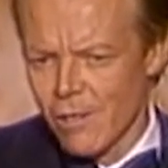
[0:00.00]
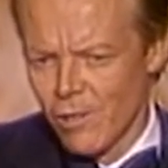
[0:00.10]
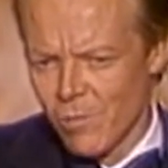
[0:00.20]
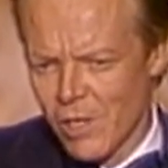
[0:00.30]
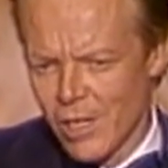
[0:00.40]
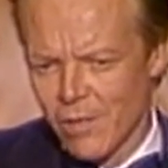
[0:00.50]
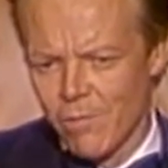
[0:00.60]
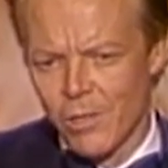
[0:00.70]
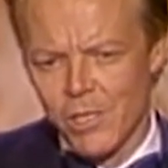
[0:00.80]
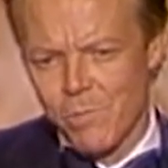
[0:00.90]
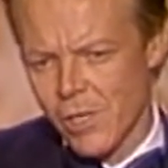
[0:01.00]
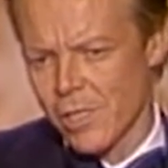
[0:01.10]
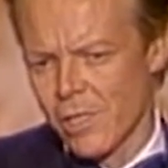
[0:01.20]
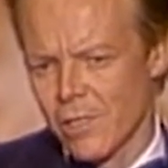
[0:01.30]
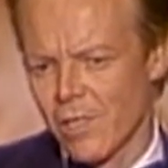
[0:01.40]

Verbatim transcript: Goldmark for his personal